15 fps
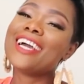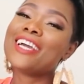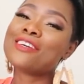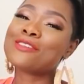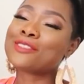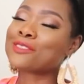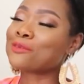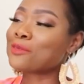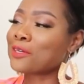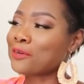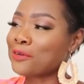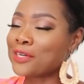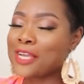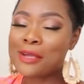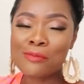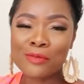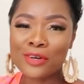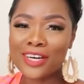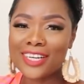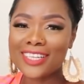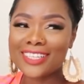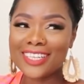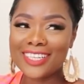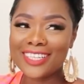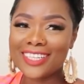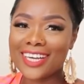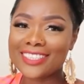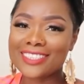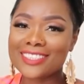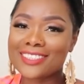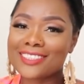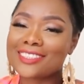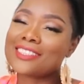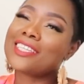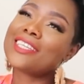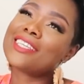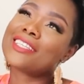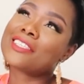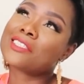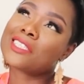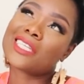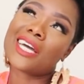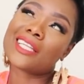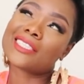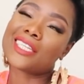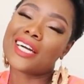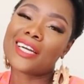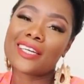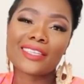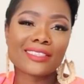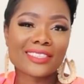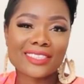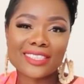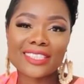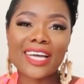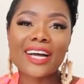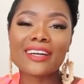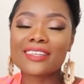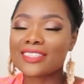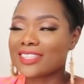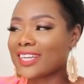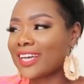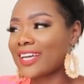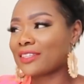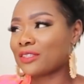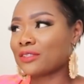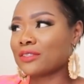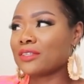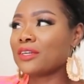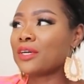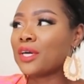It was a cream one, and I just like got tired of the style, and I had to